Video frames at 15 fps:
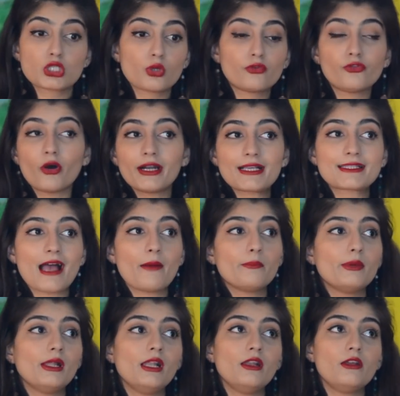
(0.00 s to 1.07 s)
So for
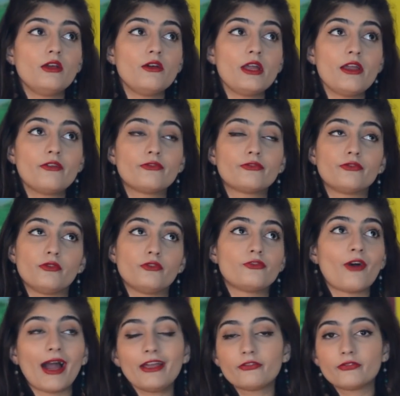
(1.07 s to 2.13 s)
example, if
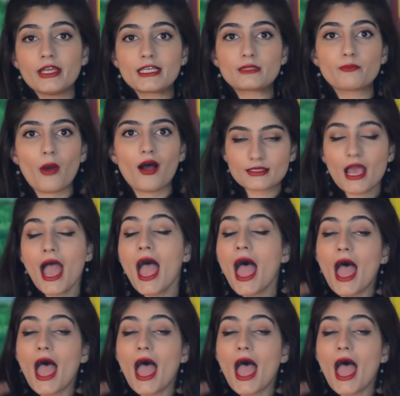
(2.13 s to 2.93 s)
5 days pass